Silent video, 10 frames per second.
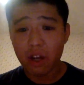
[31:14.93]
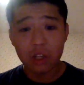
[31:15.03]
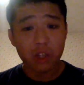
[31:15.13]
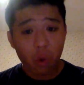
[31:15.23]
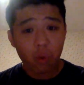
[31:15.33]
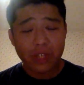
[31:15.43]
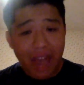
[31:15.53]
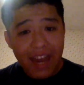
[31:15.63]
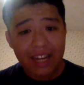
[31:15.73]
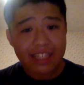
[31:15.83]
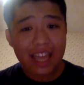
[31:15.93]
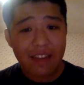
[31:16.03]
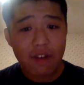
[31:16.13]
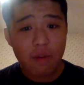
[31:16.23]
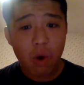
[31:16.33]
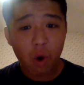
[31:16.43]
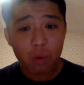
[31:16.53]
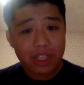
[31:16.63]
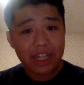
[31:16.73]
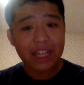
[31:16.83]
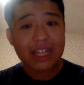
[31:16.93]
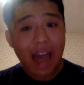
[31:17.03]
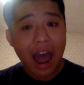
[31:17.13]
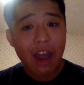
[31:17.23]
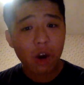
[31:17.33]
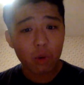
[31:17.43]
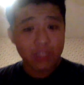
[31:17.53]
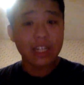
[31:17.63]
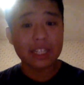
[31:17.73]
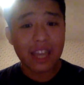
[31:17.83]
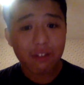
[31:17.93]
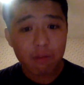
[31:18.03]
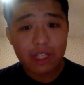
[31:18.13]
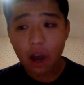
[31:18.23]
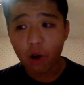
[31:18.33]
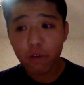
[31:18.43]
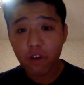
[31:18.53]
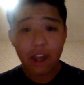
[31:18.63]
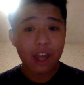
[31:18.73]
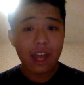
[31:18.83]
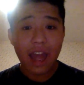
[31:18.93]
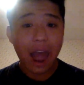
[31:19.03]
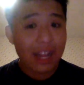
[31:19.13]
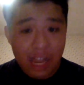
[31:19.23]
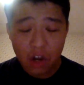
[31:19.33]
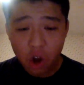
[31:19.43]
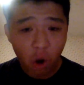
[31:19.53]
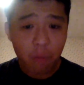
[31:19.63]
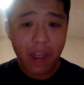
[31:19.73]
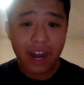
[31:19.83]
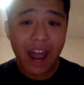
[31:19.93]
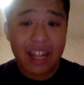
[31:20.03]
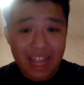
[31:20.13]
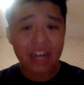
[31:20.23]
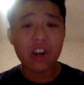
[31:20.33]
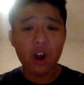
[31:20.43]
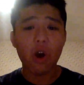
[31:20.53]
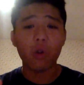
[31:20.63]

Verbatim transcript: So was I gonna save him, or was he gonna die, or was he gonna save himself? I didn't know, man. I didn't know.